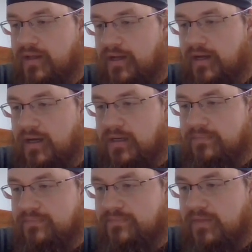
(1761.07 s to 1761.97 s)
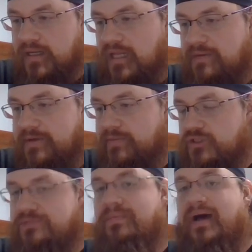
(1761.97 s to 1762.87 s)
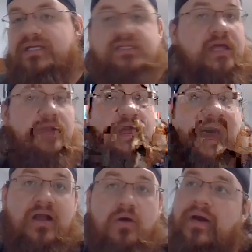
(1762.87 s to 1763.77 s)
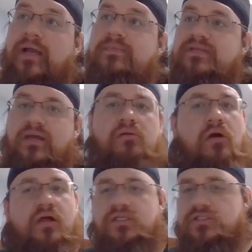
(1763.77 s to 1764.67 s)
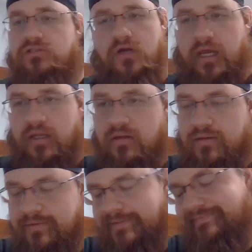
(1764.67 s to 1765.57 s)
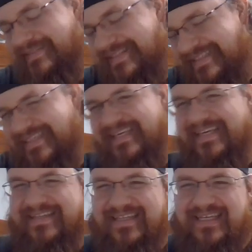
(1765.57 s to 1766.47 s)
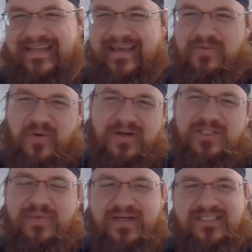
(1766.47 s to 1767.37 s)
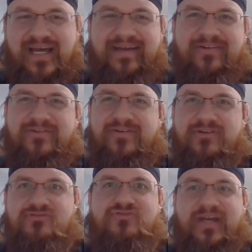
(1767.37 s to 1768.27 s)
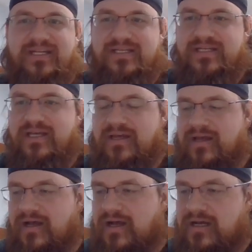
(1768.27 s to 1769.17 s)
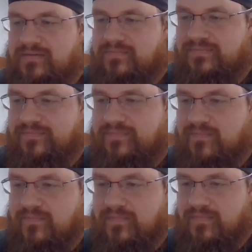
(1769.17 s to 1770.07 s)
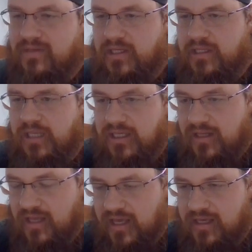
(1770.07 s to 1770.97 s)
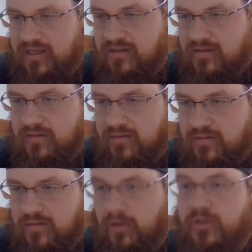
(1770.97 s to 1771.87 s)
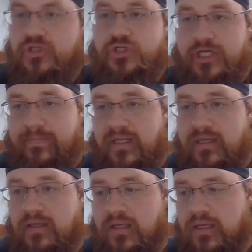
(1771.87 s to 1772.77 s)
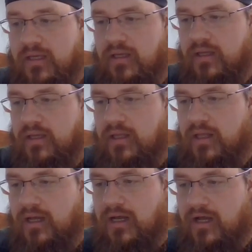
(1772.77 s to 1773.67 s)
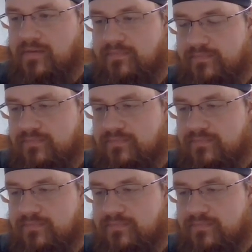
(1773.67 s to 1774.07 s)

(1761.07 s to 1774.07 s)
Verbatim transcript: Um, and a lot of people just buy standard tobacco pipes thinking, oh, this is great. Eh, it, it works, but it's not great. Um, you need a larger chimney. Um,